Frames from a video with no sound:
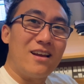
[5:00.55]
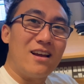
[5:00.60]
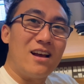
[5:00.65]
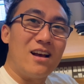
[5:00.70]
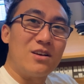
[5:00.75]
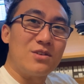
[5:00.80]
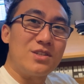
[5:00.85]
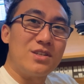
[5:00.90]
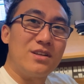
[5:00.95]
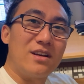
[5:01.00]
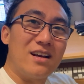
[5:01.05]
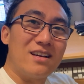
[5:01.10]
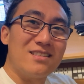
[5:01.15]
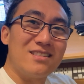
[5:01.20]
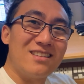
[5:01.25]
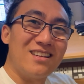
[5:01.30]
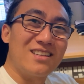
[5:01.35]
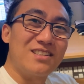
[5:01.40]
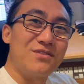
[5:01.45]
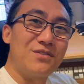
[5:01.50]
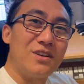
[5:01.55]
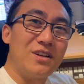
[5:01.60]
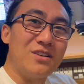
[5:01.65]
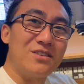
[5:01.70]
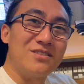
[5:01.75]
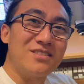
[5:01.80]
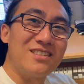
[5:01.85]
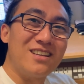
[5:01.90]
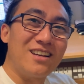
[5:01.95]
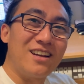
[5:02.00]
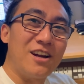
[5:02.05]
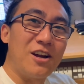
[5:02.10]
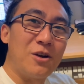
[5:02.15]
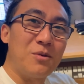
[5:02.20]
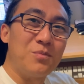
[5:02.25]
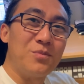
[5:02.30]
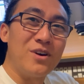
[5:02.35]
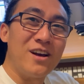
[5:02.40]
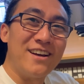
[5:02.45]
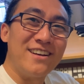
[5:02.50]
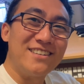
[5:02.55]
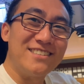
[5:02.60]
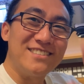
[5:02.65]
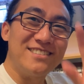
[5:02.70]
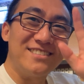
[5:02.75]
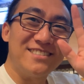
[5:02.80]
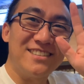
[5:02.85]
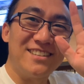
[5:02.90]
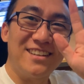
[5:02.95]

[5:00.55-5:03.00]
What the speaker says: I'll see you guys in the next video. Take care. Bye.